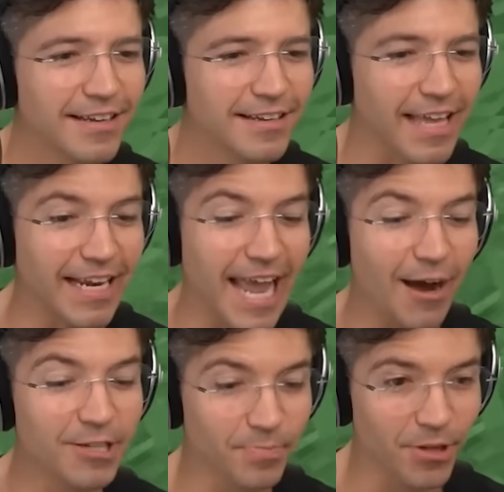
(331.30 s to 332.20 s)
Okay,
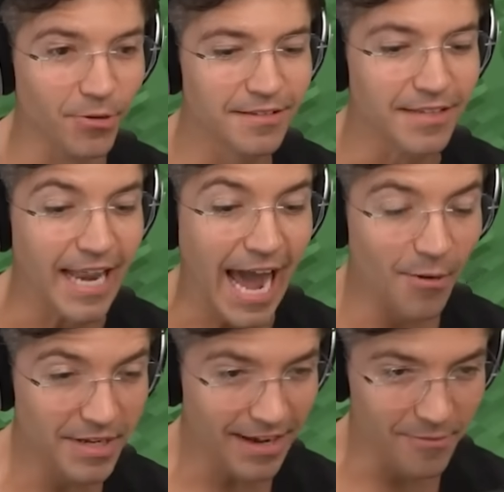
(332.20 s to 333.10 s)
now he's blue. Now
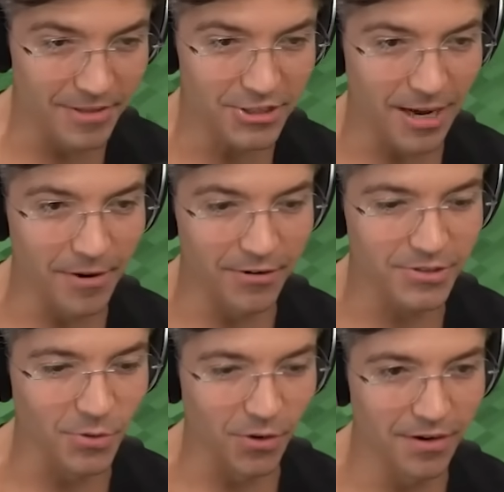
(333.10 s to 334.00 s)
we give him the Jeb
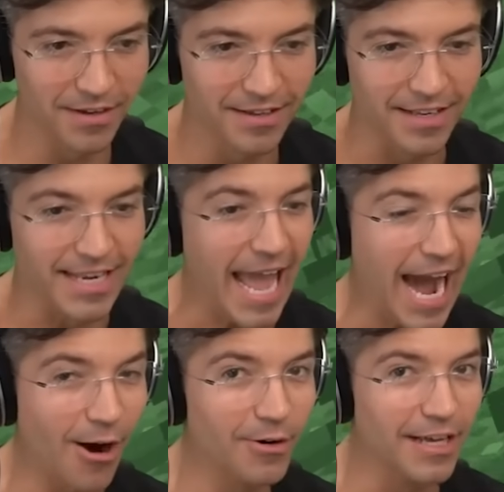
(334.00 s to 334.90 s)
underscore.
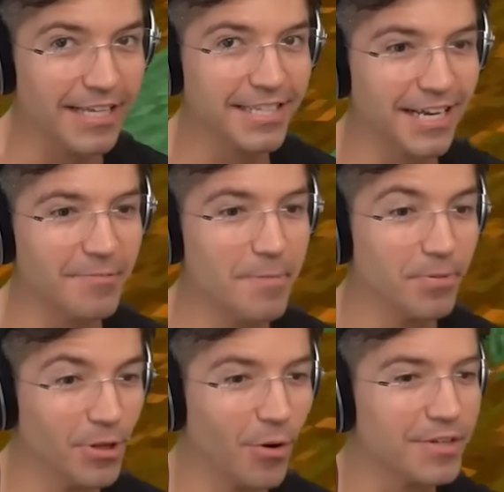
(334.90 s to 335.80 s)
Now, is it going to be
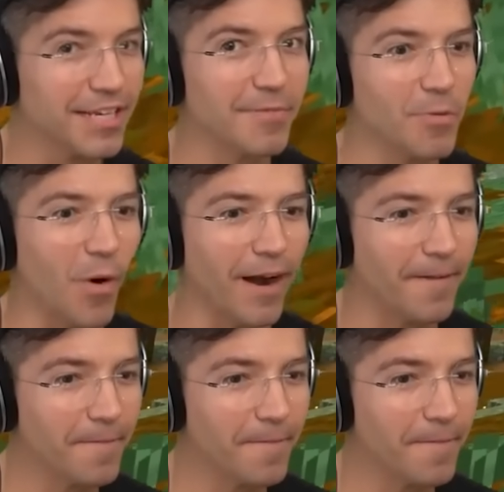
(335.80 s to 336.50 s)
blue or is it going to be white?